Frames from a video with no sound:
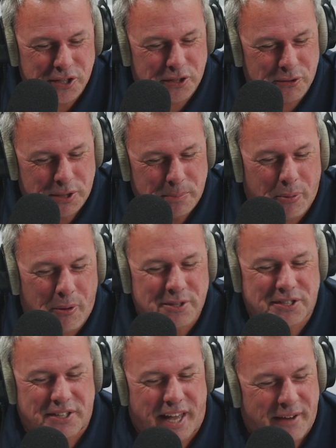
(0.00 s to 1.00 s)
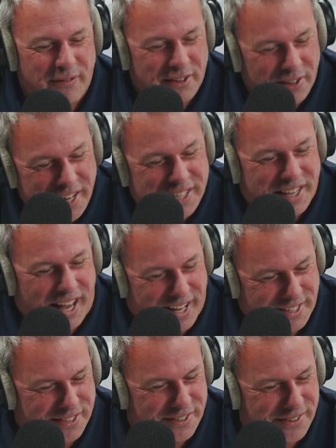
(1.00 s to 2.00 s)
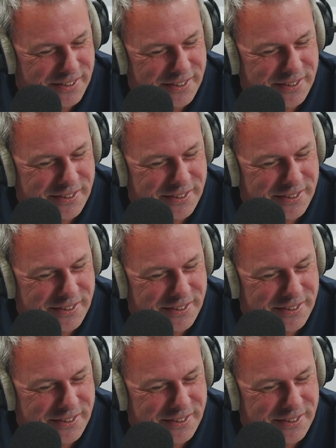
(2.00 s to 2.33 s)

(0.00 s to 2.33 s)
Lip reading: they're just your support staff. I like that.